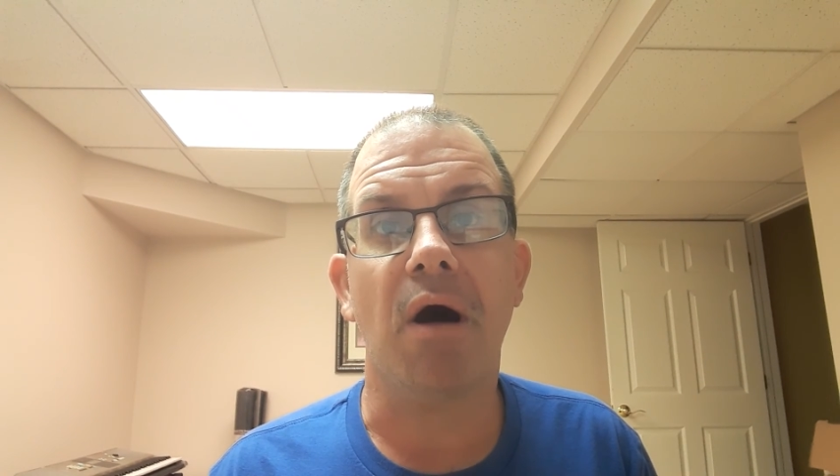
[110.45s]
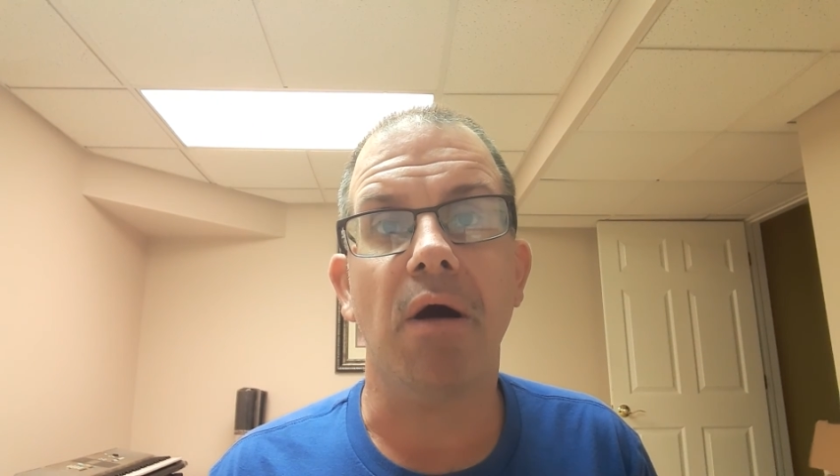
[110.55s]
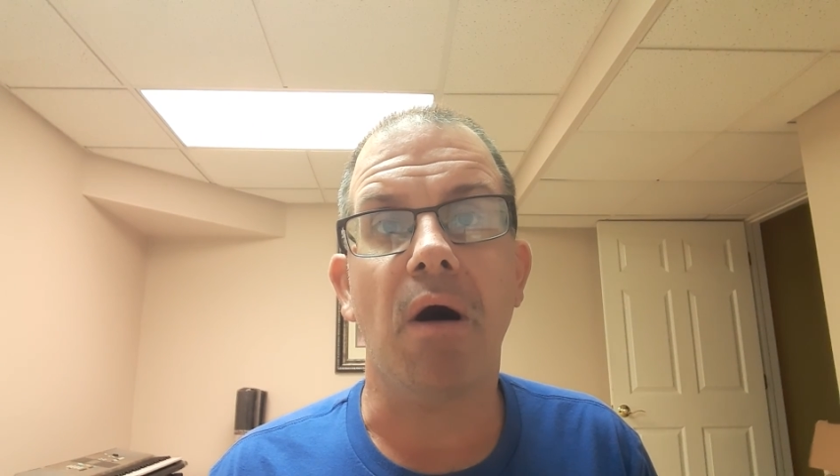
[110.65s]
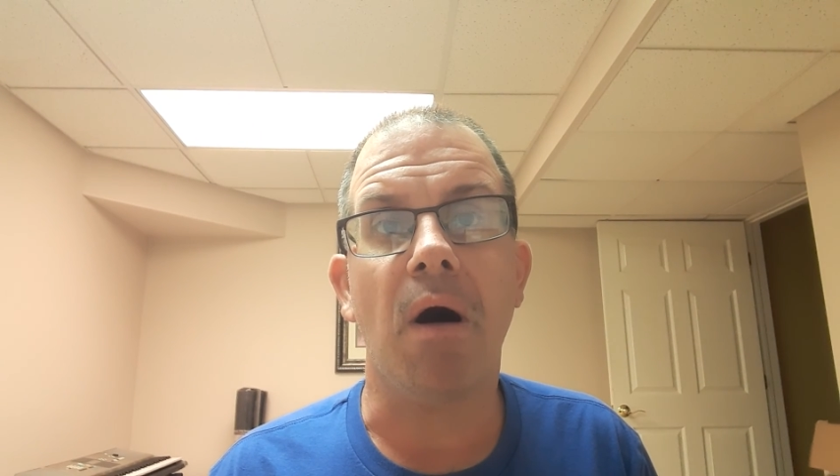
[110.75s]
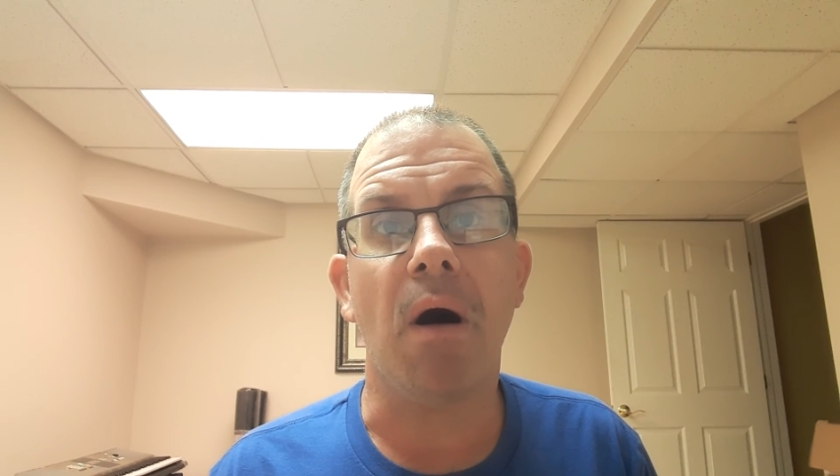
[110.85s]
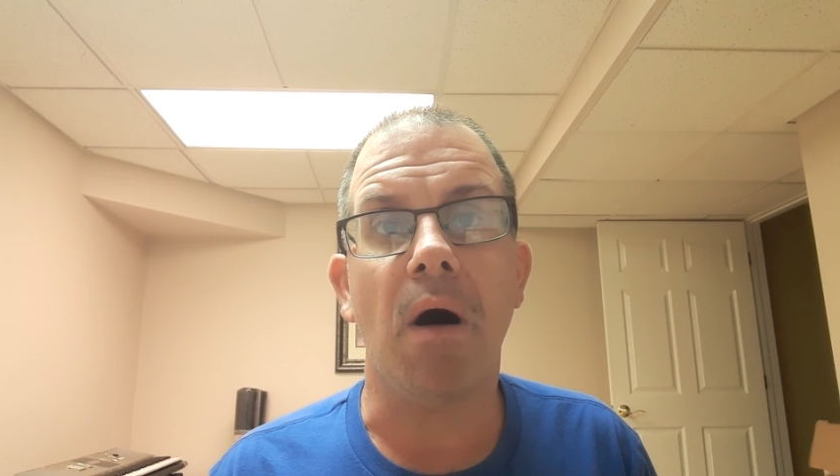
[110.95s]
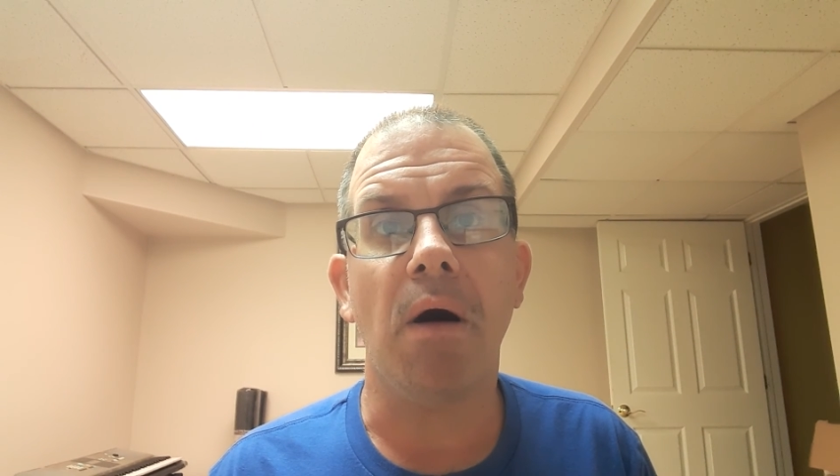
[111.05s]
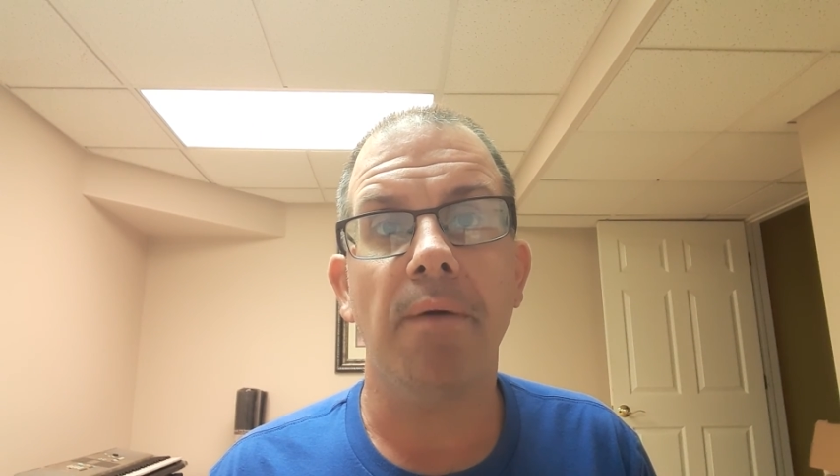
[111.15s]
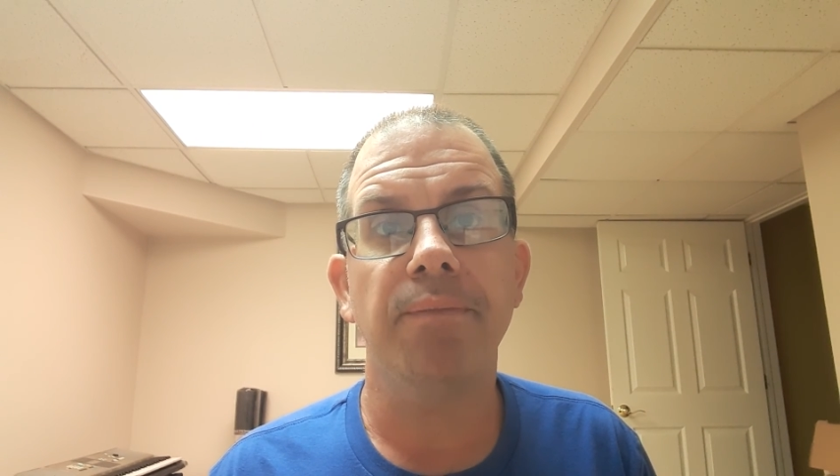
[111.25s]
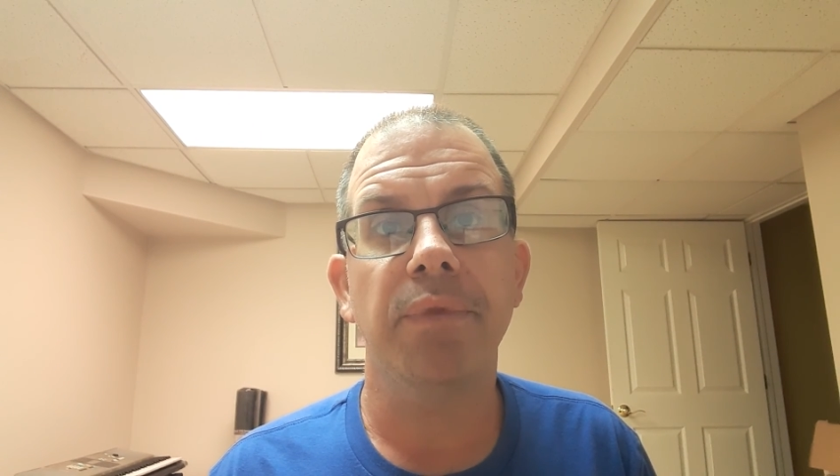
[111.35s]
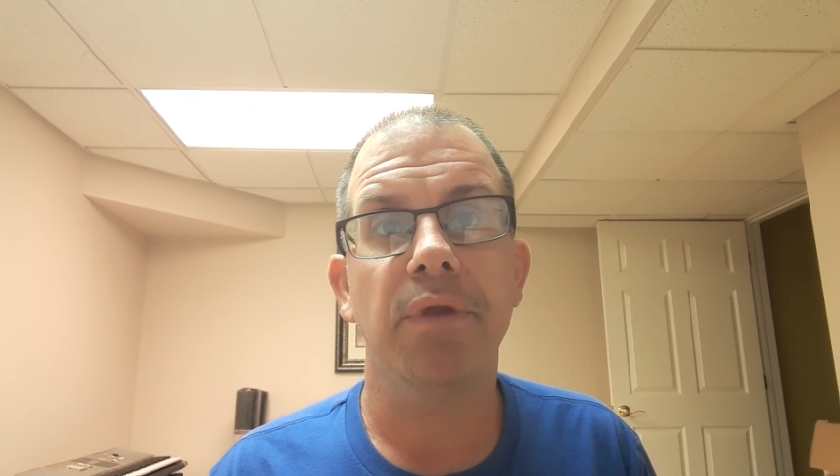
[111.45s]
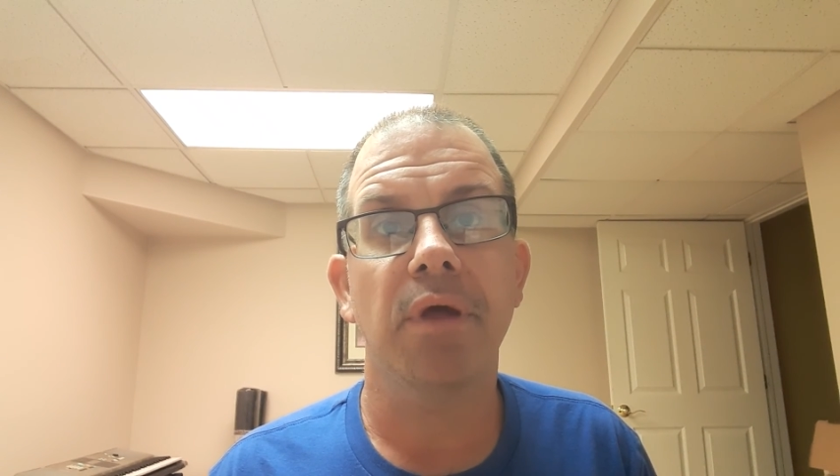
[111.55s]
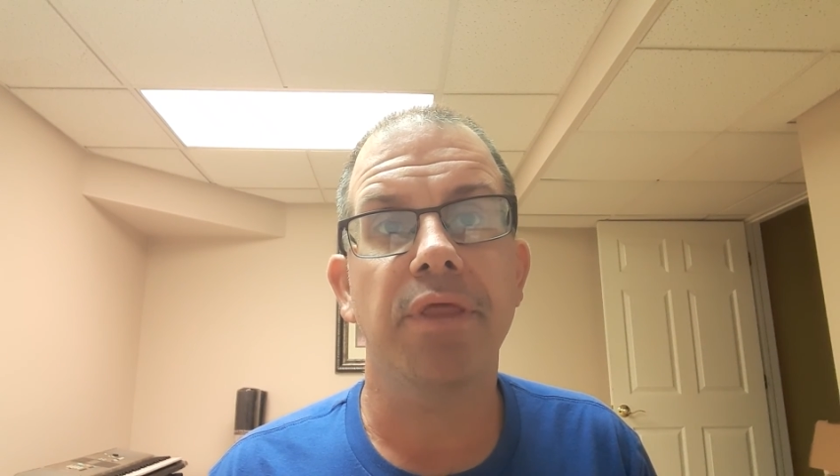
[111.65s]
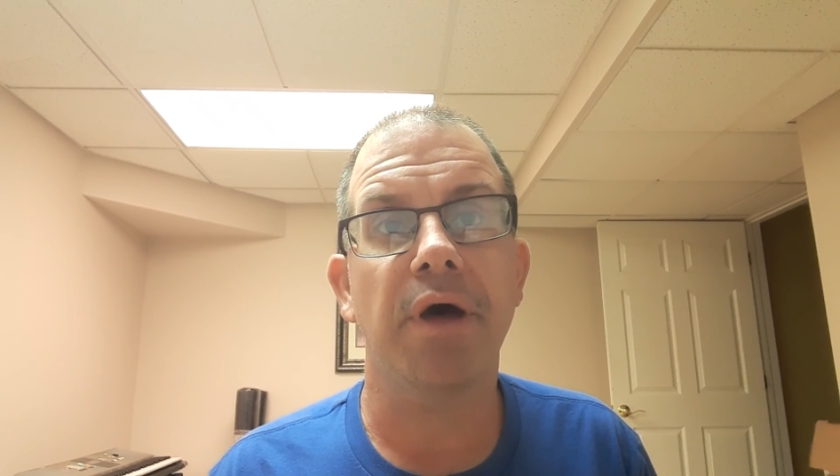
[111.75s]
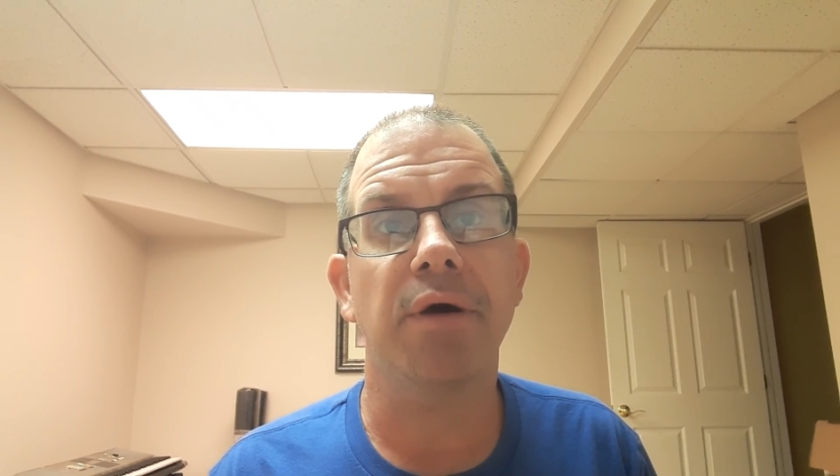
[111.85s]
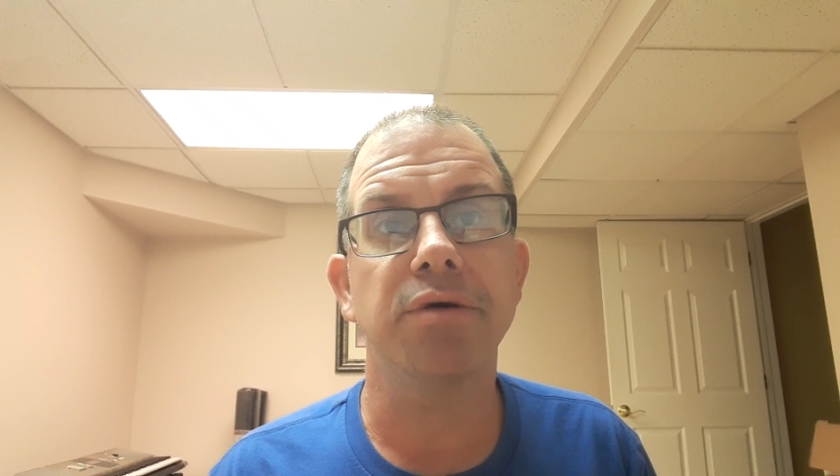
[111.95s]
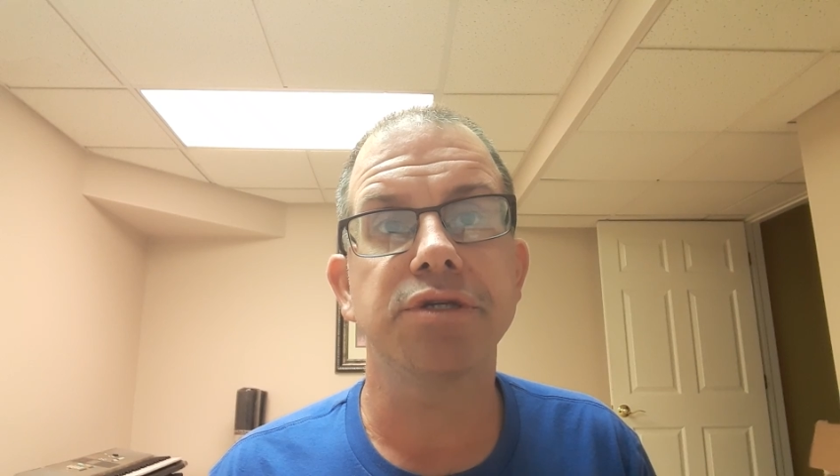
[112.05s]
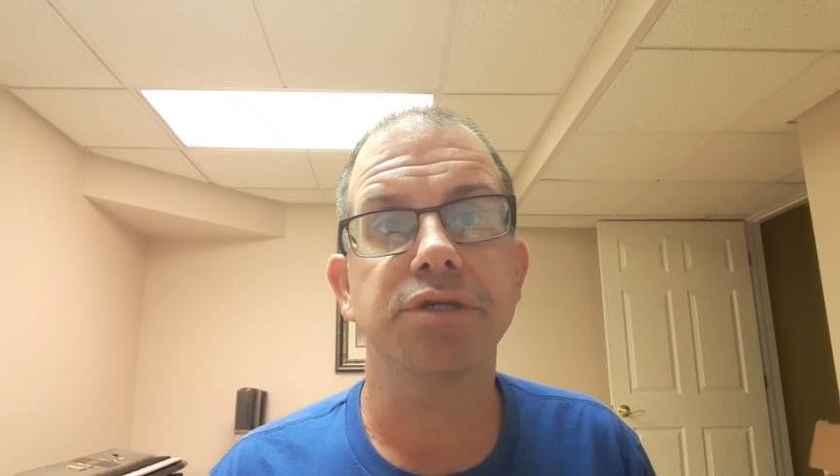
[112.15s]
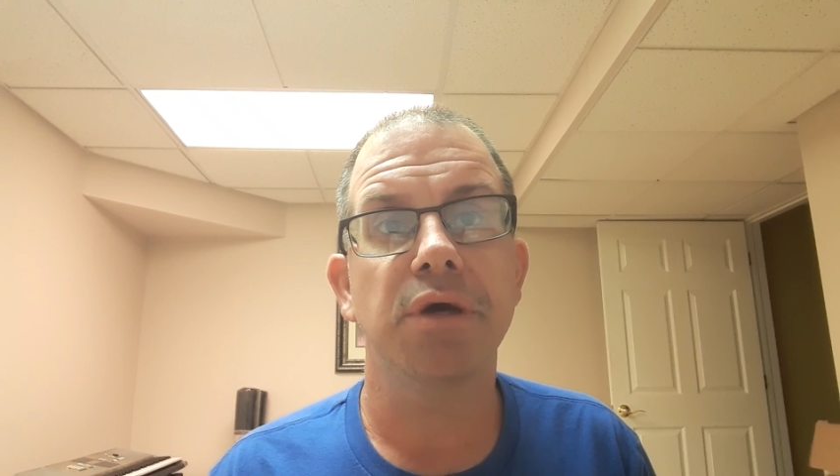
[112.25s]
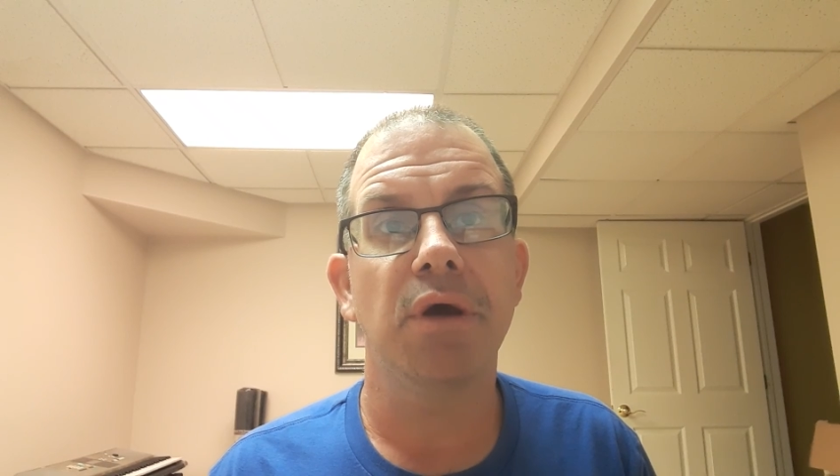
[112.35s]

are all those